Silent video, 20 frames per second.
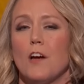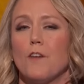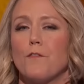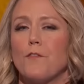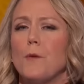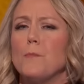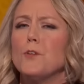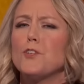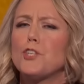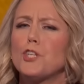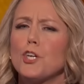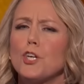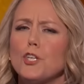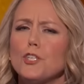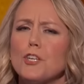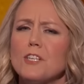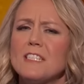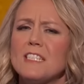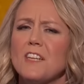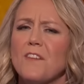From the
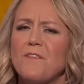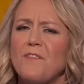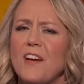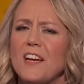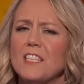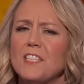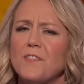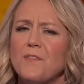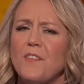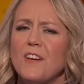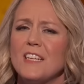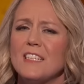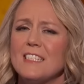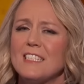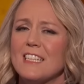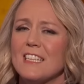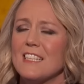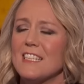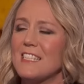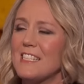Children's Defense Fund
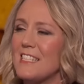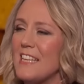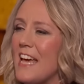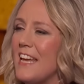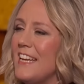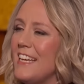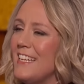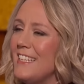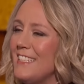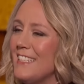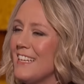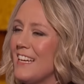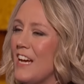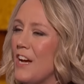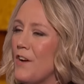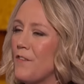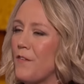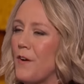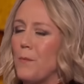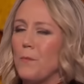to the Senate,
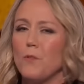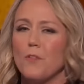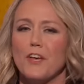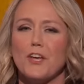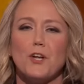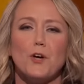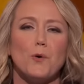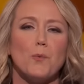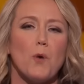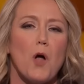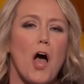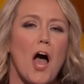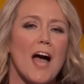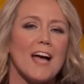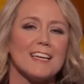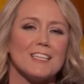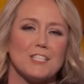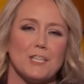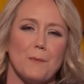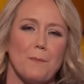from Little
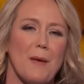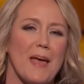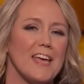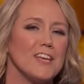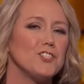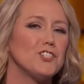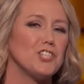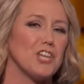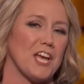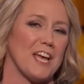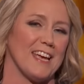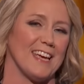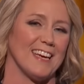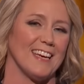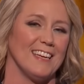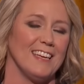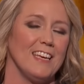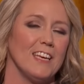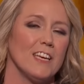Rock to Beijing,